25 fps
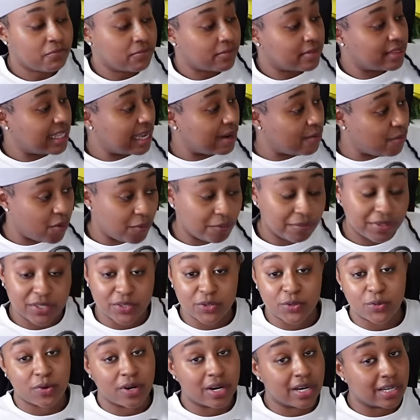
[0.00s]
they want me to
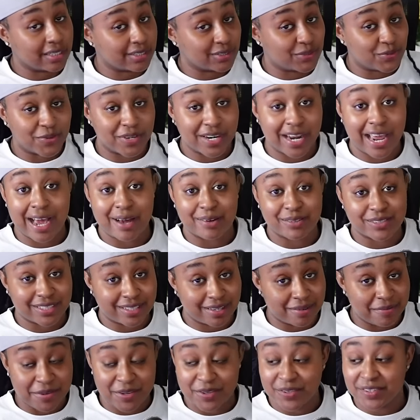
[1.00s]
do one hundred twenty hours of
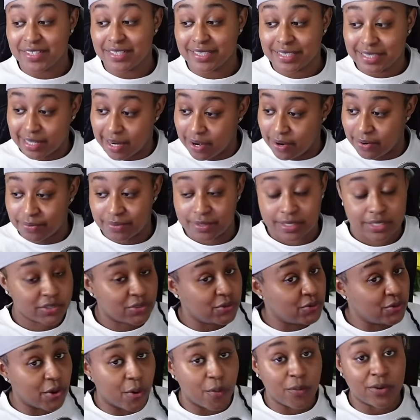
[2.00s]
community service.
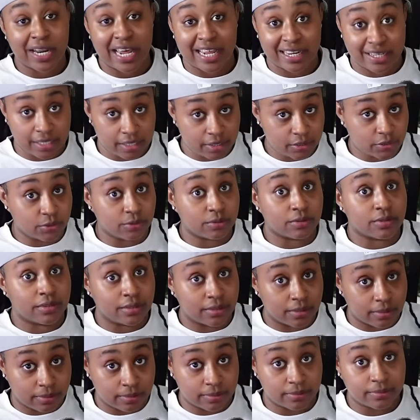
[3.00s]
You know what I need you to
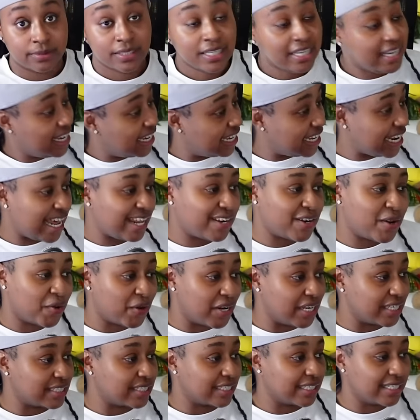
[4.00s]
do. And I know
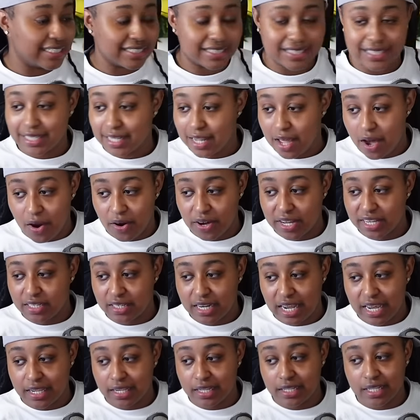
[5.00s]
that's against the law. And,
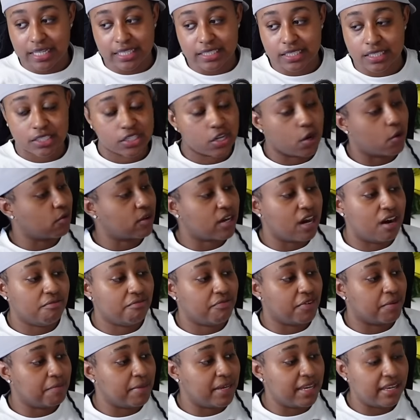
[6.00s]
and listen, don't come
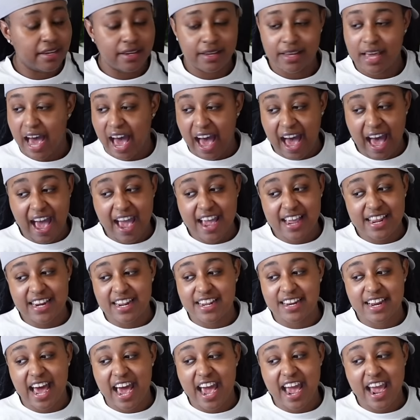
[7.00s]
for me. I ain't
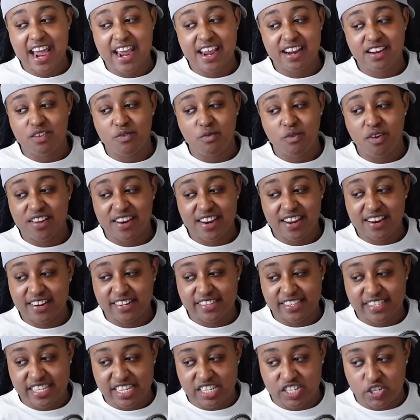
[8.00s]
in, I ain't the one in the
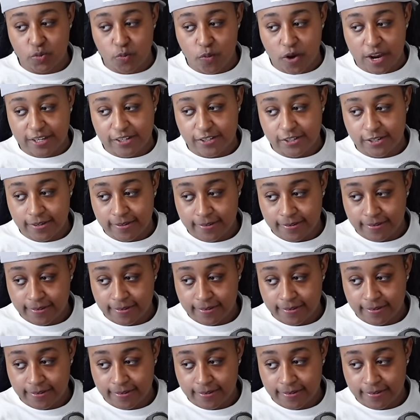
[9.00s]
situation.